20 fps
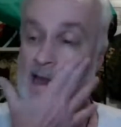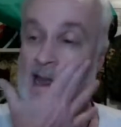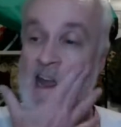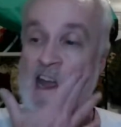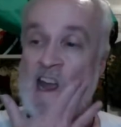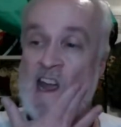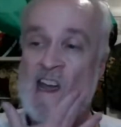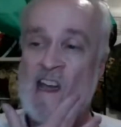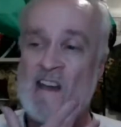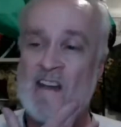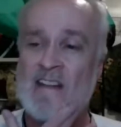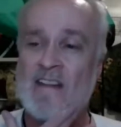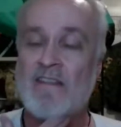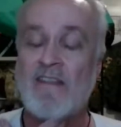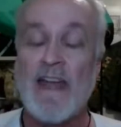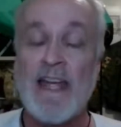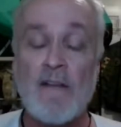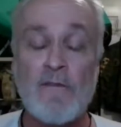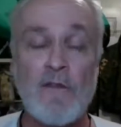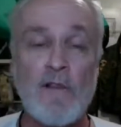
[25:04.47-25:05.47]
And
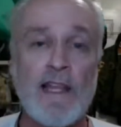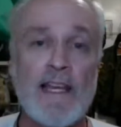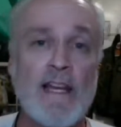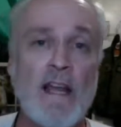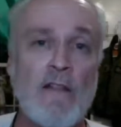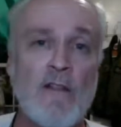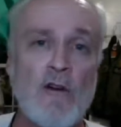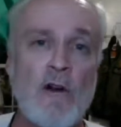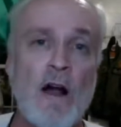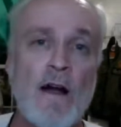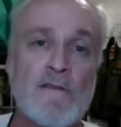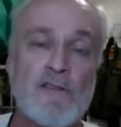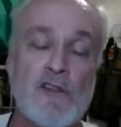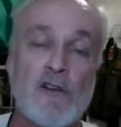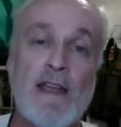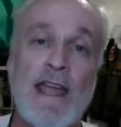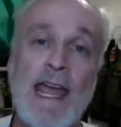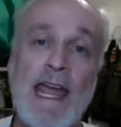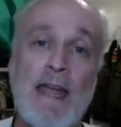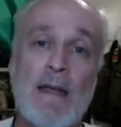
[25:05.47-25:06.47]
thankfully, another
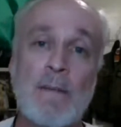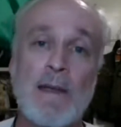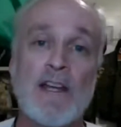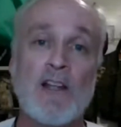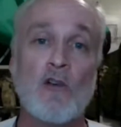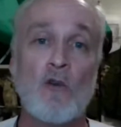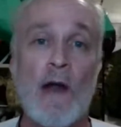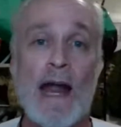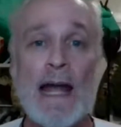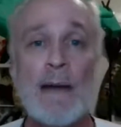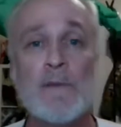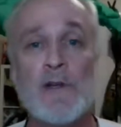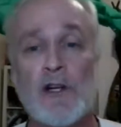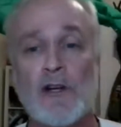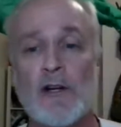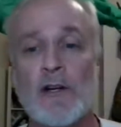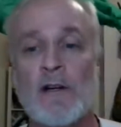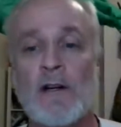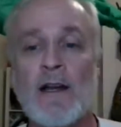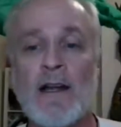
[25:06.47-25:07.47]
officer came and grabbed
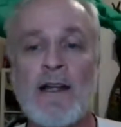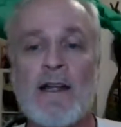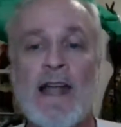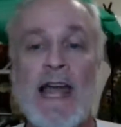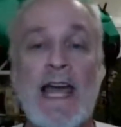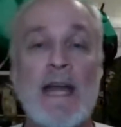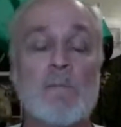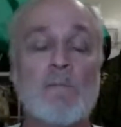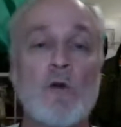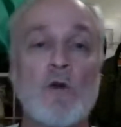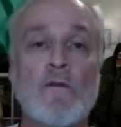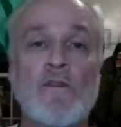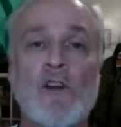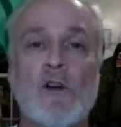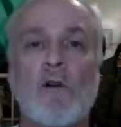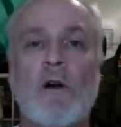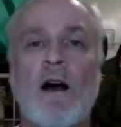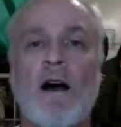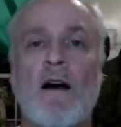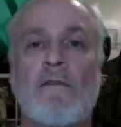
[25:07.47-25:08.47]
her and moved
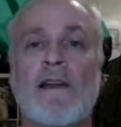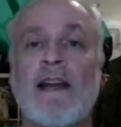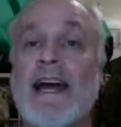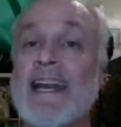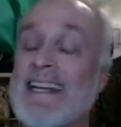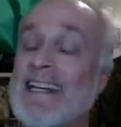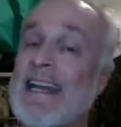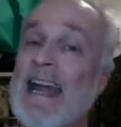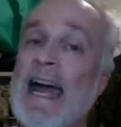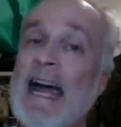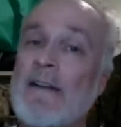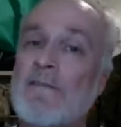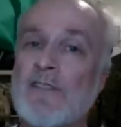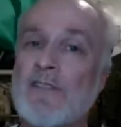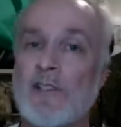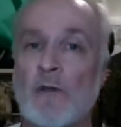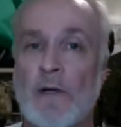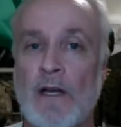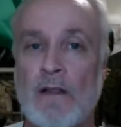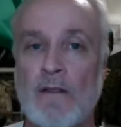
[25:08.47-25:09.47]
her off, and I didn't have
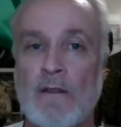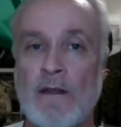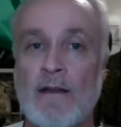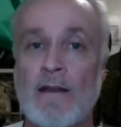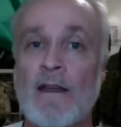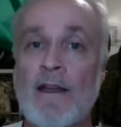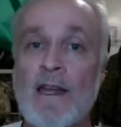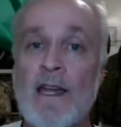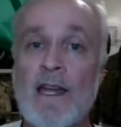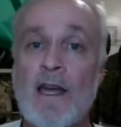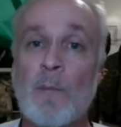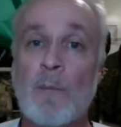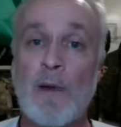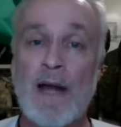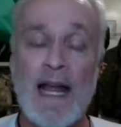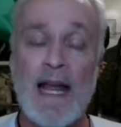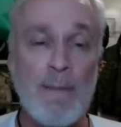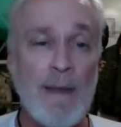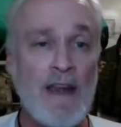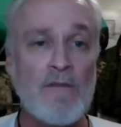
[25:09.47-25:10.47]
to do anything.
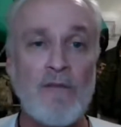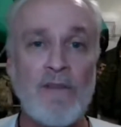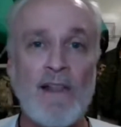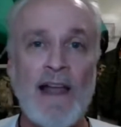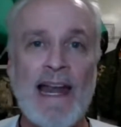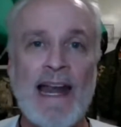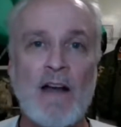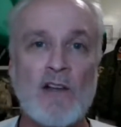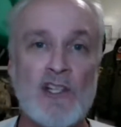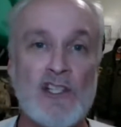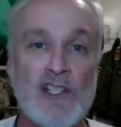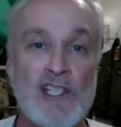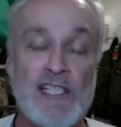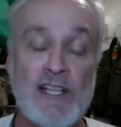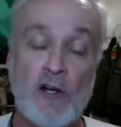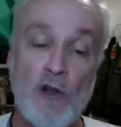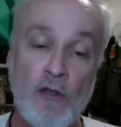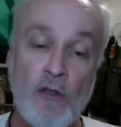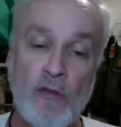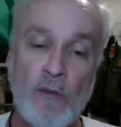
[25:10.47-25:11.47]
But I made flat out, because she
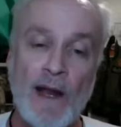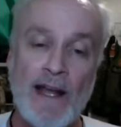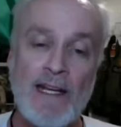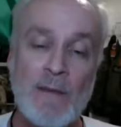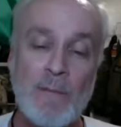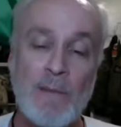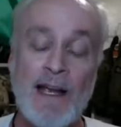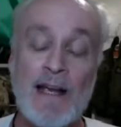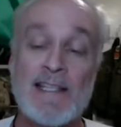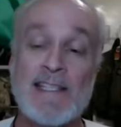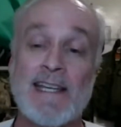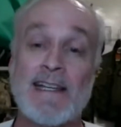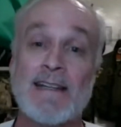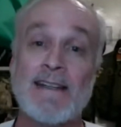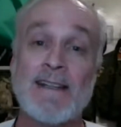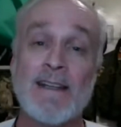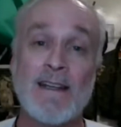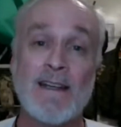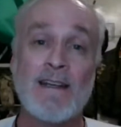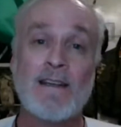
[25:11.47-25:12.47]
said, "Are you threatening me?" I
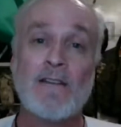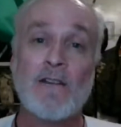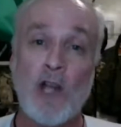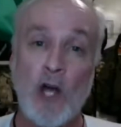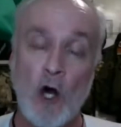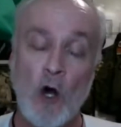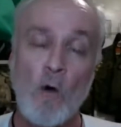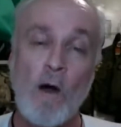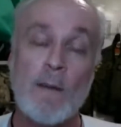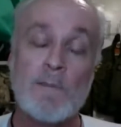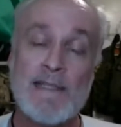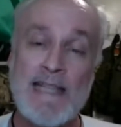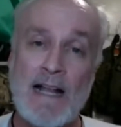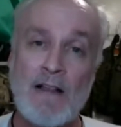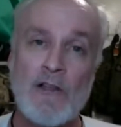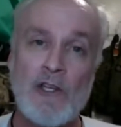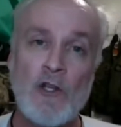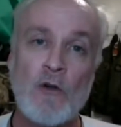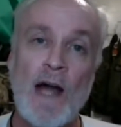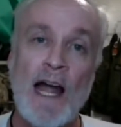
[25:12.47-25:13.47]
said, "No, I'm
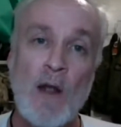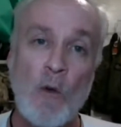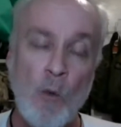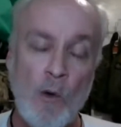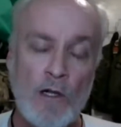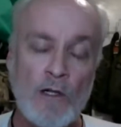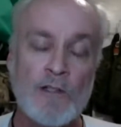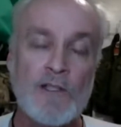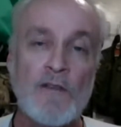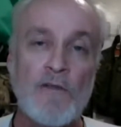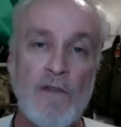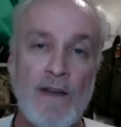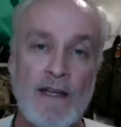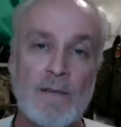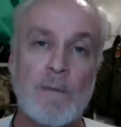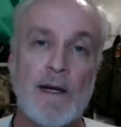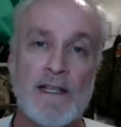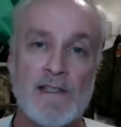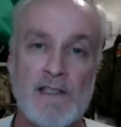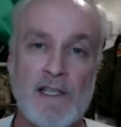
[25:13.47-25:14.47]
telling you, I will
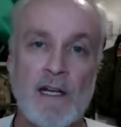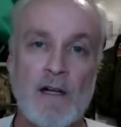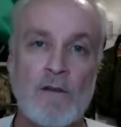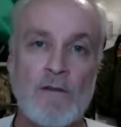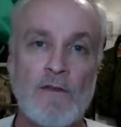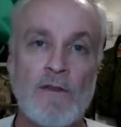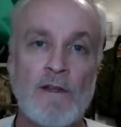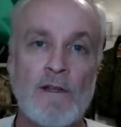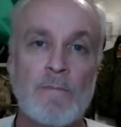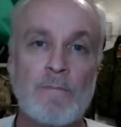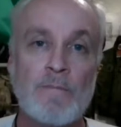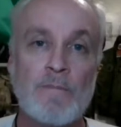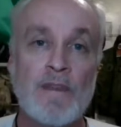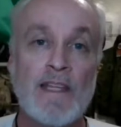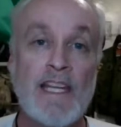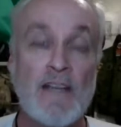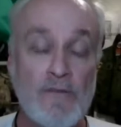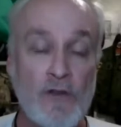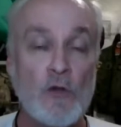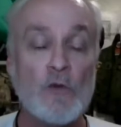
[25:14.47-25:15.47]
defend myself
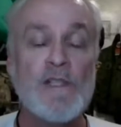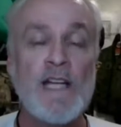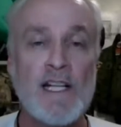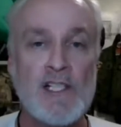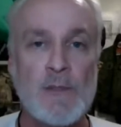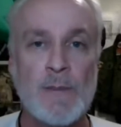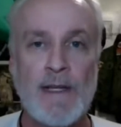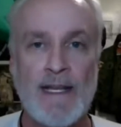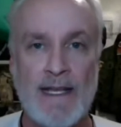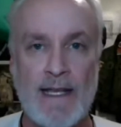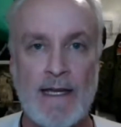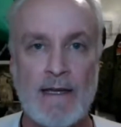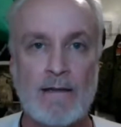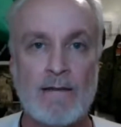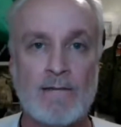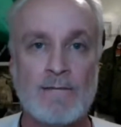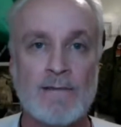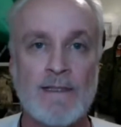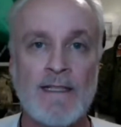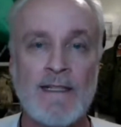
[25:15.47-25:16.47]
if you touch me
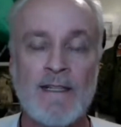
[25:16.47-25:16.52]
again."